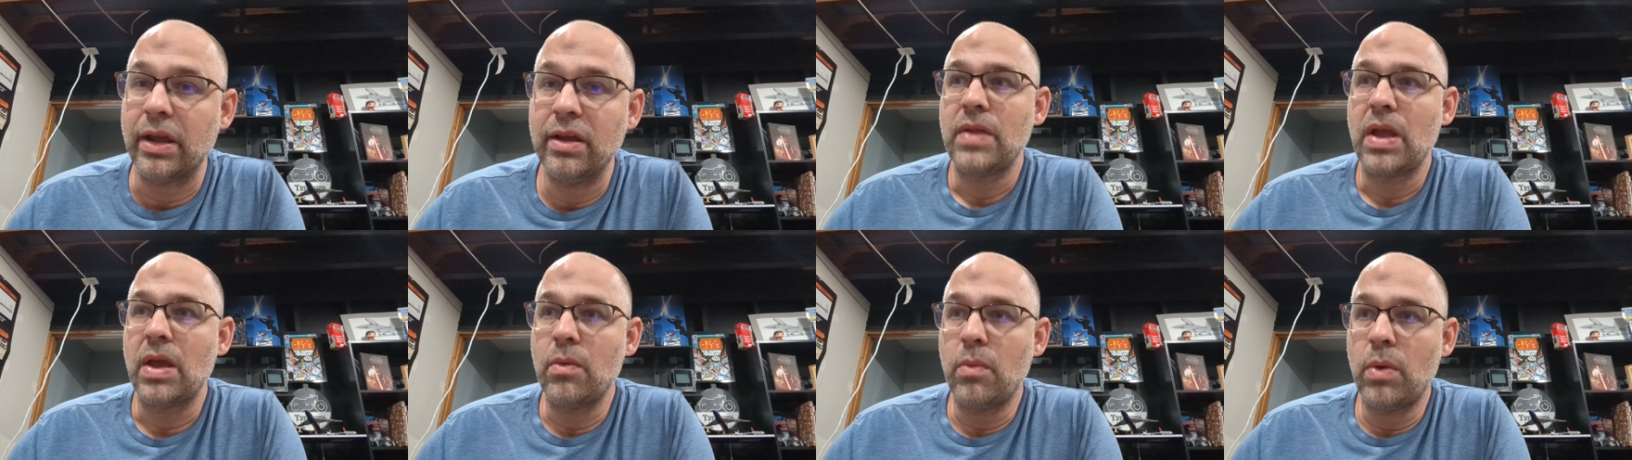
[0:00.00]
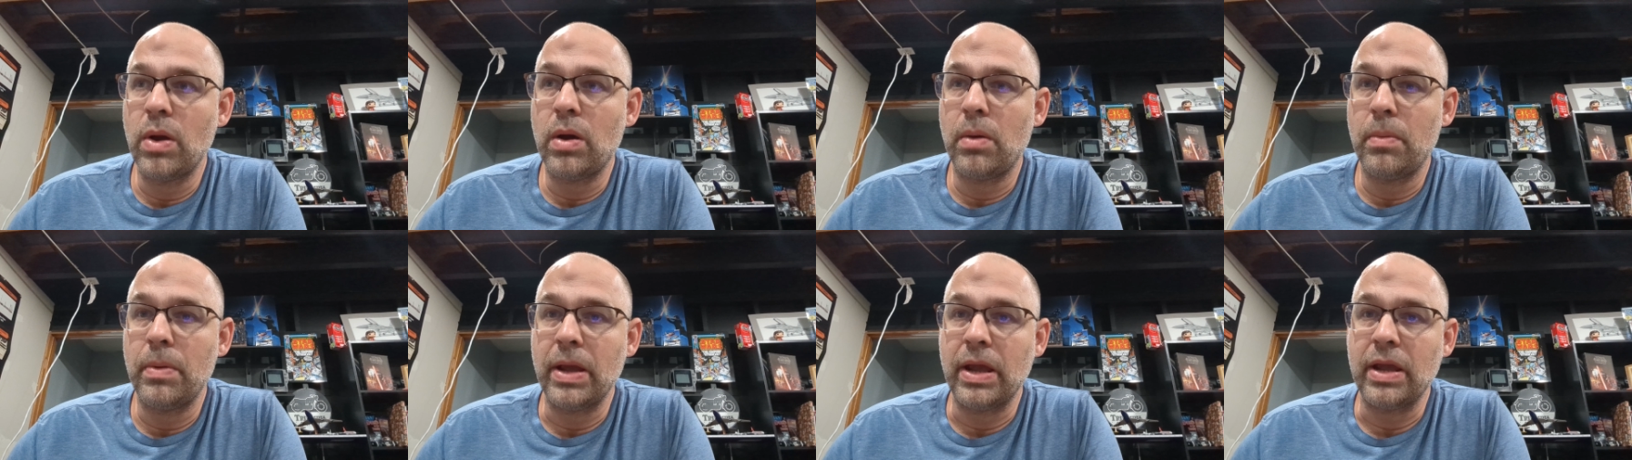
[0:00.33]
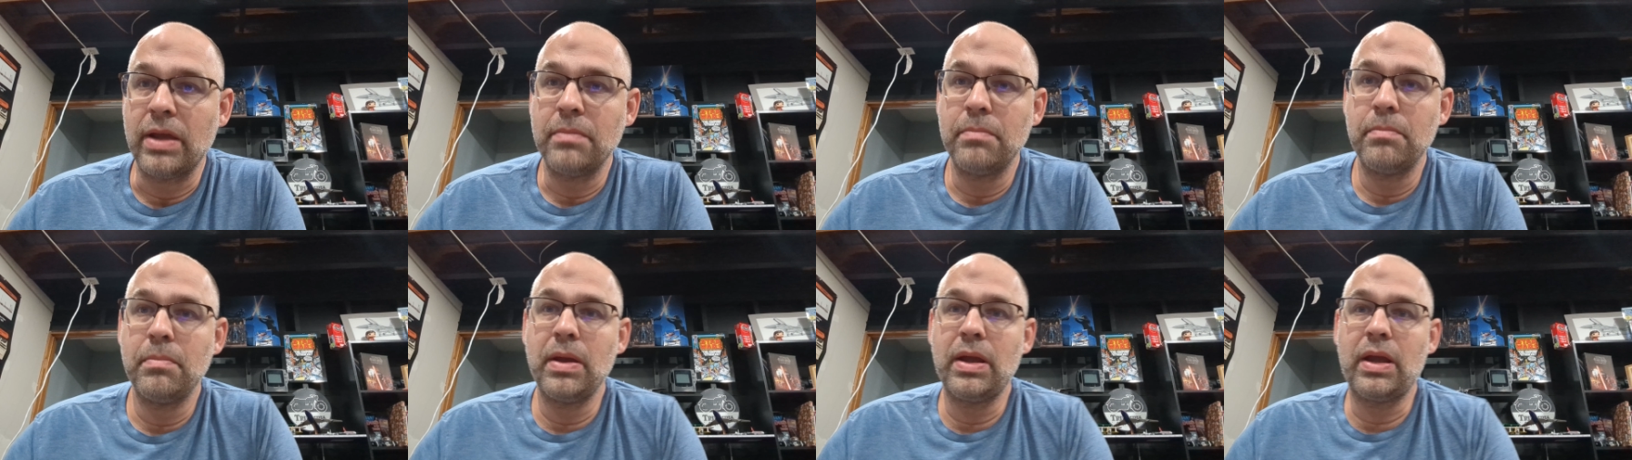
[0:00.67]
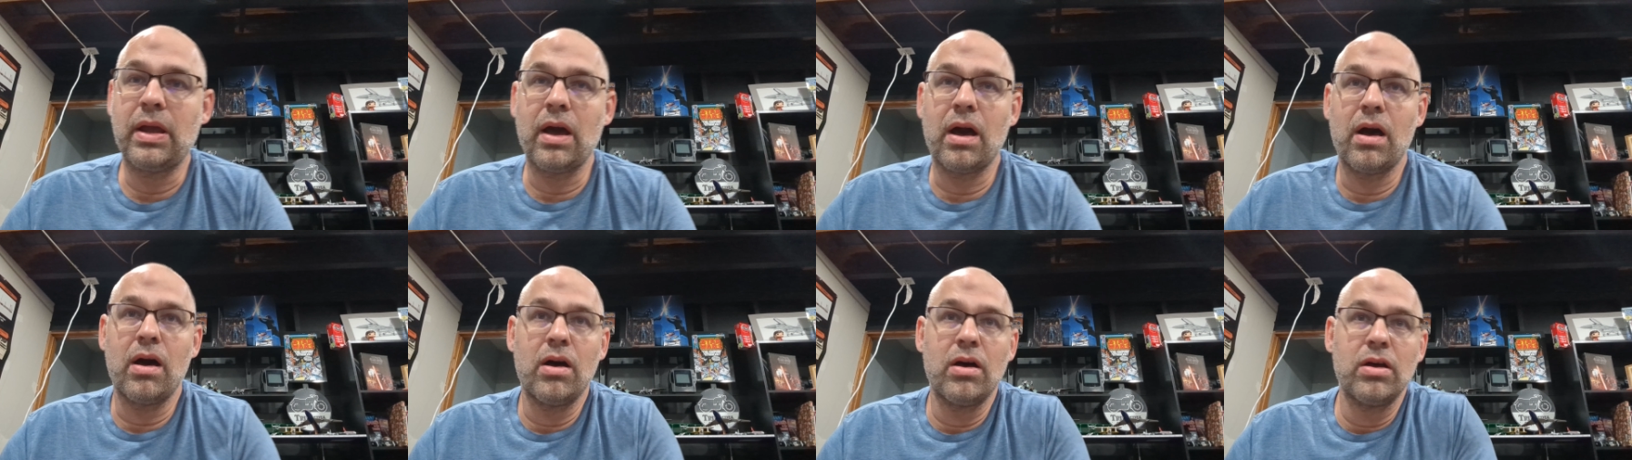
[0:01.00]
It will be.
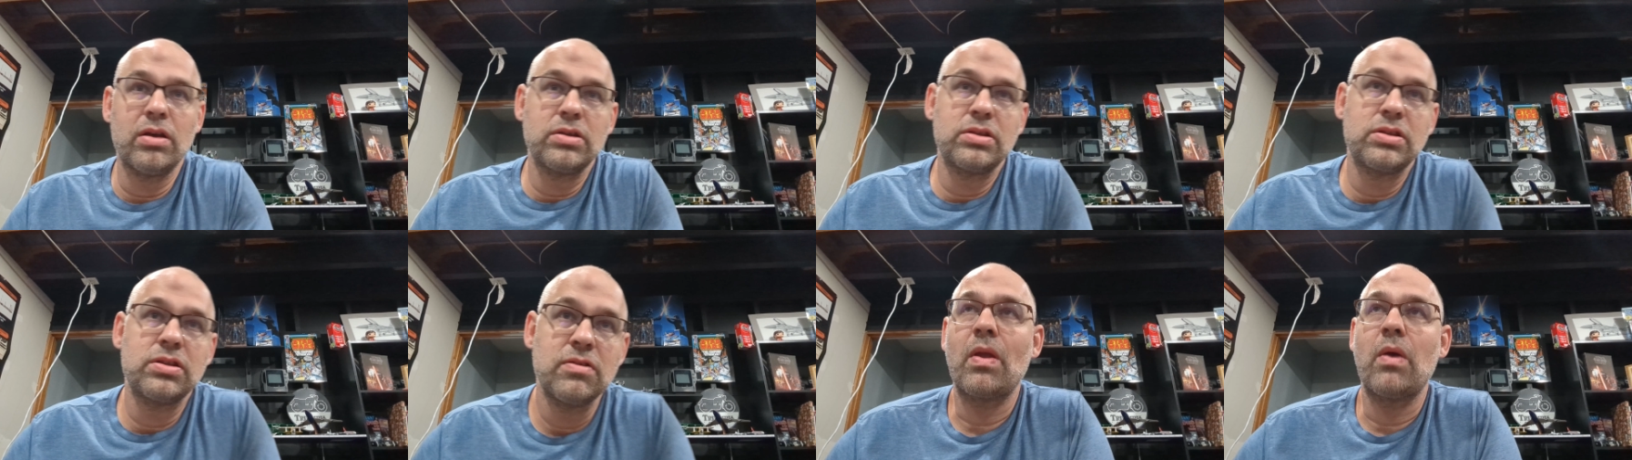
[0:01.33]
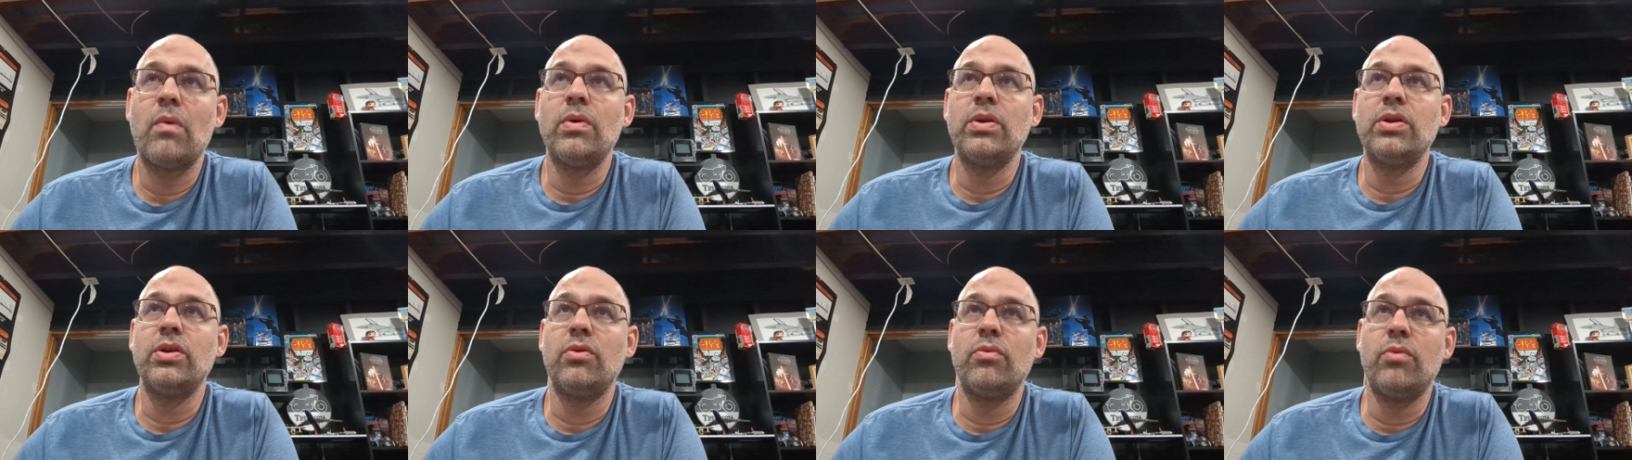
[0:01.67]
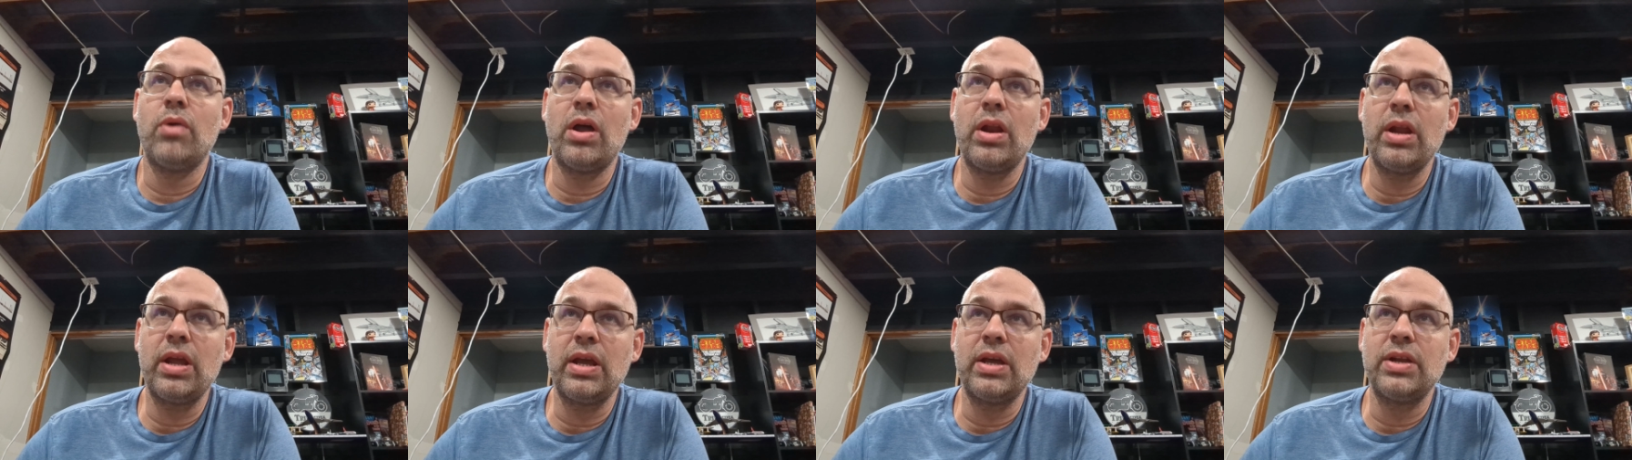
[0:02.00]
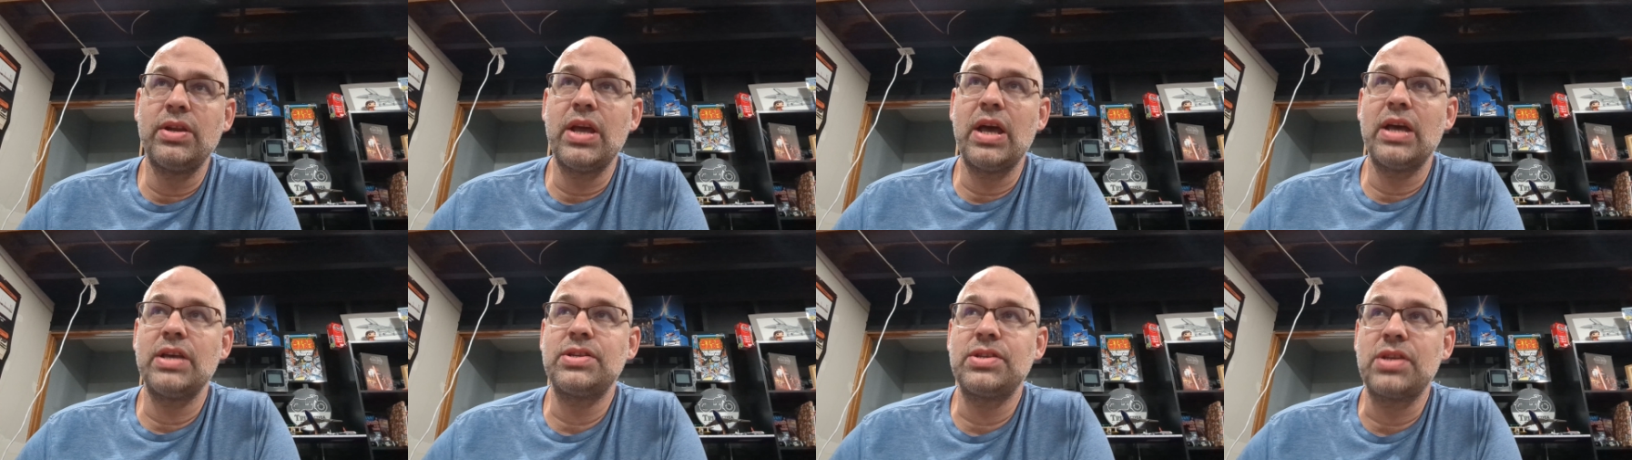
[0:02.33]
Because when you're running a
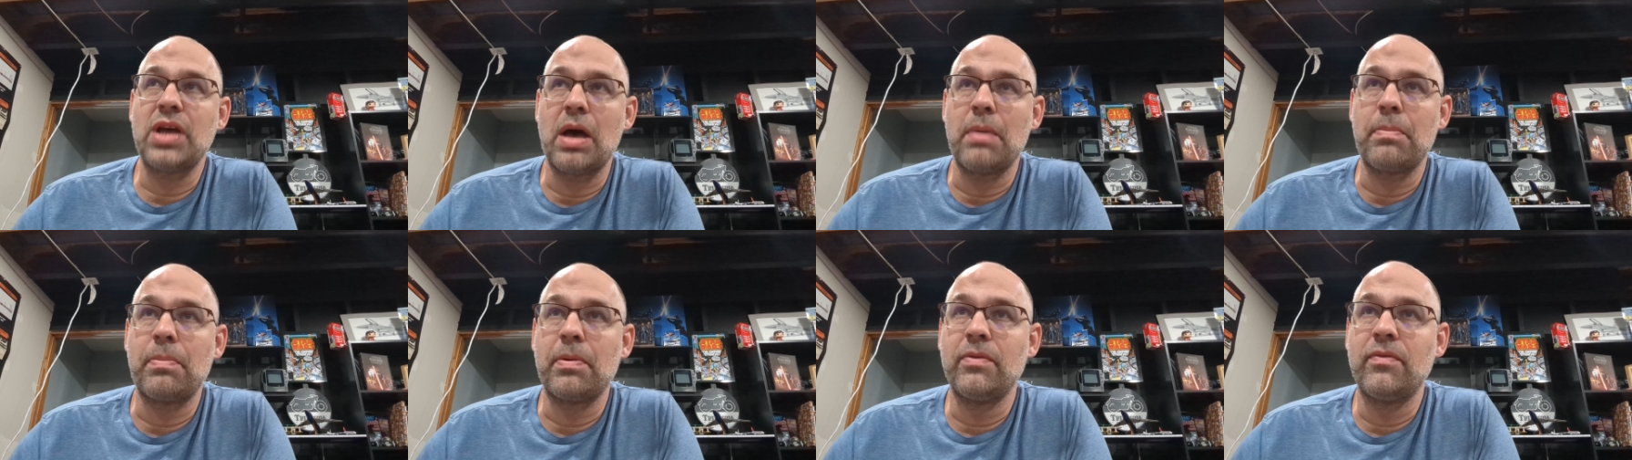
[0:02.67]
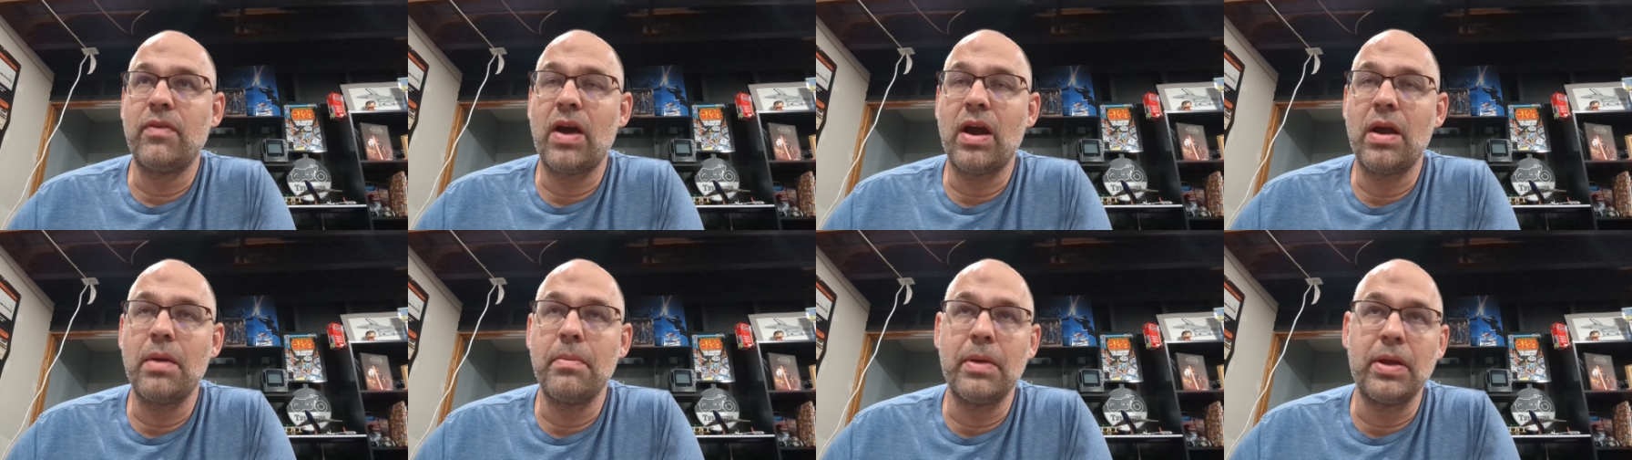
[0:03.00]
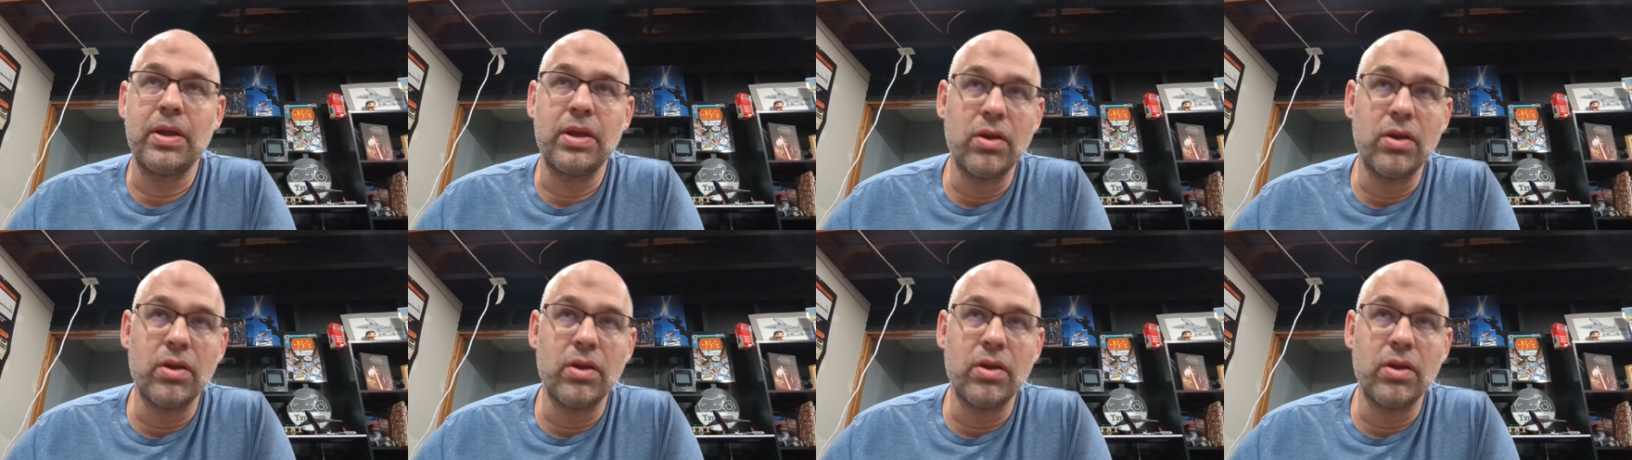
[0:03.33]
desktop environment,